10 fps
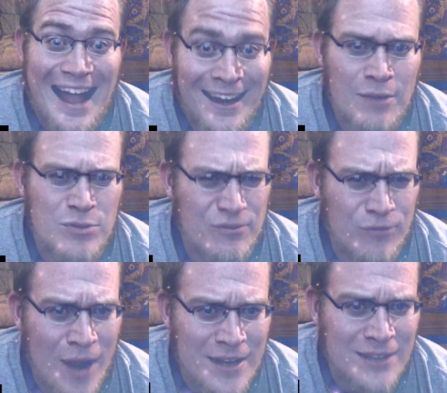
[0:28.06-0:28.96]
and I was
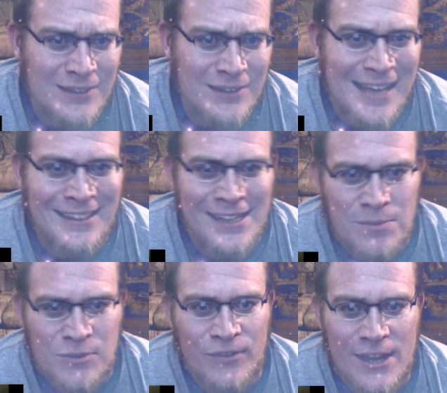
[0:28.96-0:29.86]
afraid to let
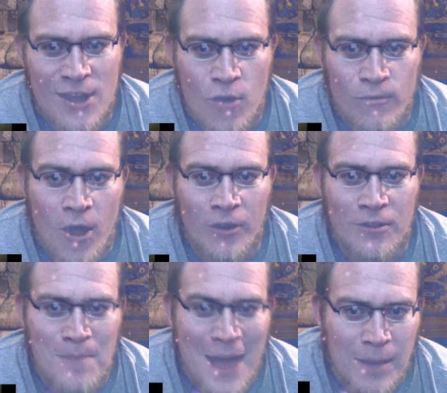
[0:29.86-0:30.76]
Liam's video fall to
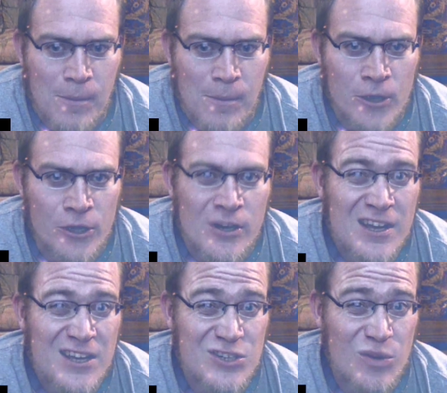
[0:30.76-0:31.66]
the back burner,
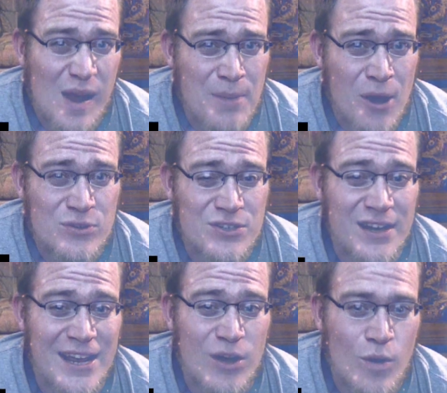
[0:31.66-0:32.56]
so I
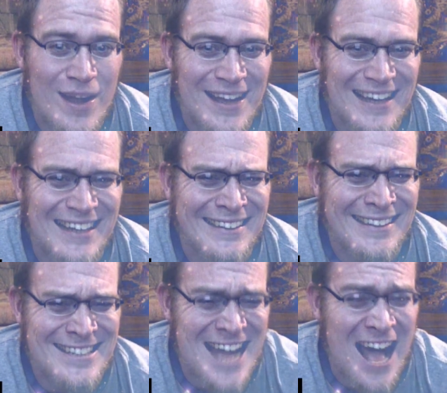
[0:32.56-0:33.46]
posted a quick,
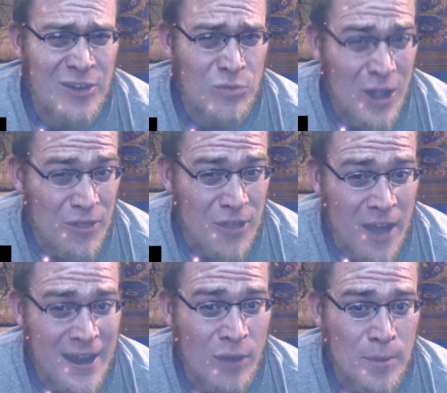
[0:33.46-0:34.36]
not well
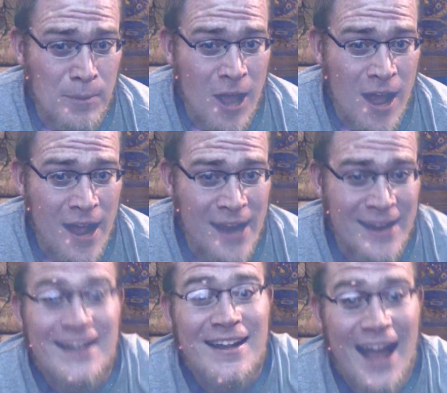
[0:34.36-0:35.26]
thought out reply,
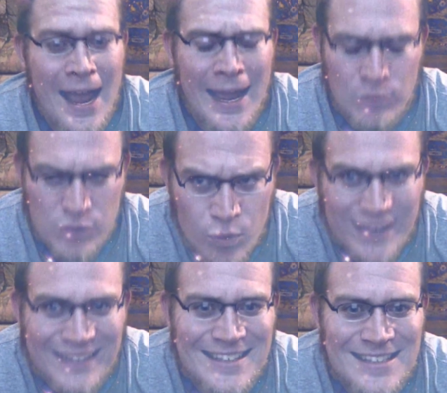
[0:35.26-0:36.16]
and was
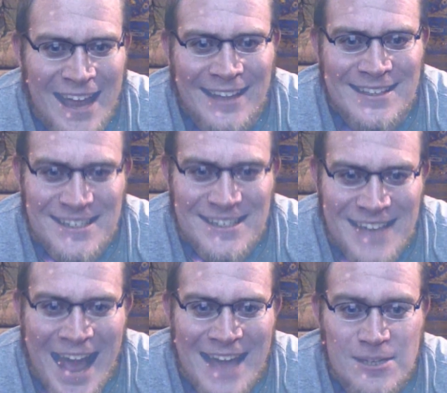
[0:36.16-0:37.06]
quickly taken to
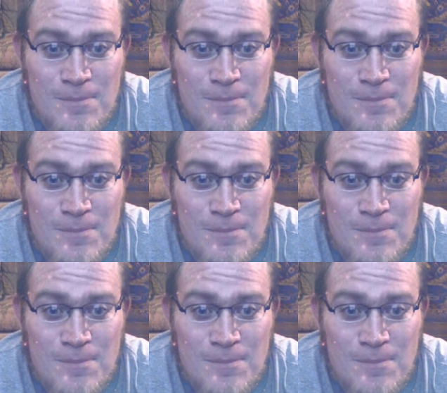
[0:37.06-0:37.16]
task